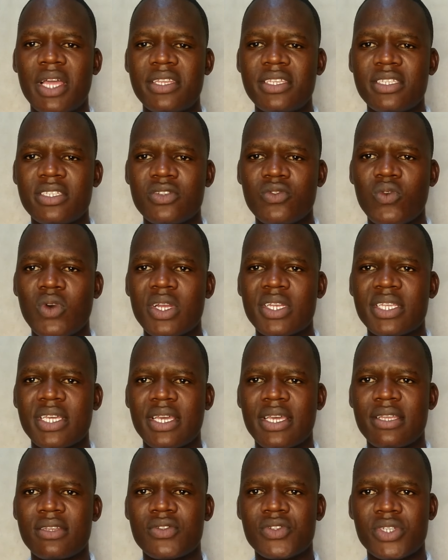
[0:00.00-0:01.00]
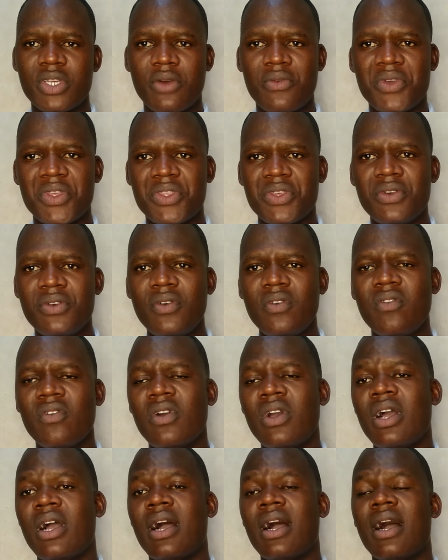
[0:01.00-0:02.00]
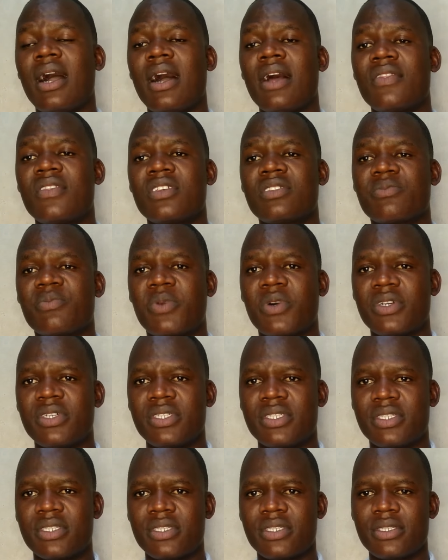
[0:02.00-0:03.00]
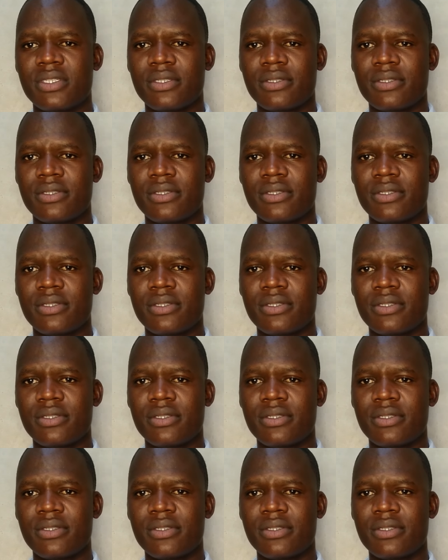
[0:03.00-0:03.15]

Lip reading: That is what I had to share with you at this point.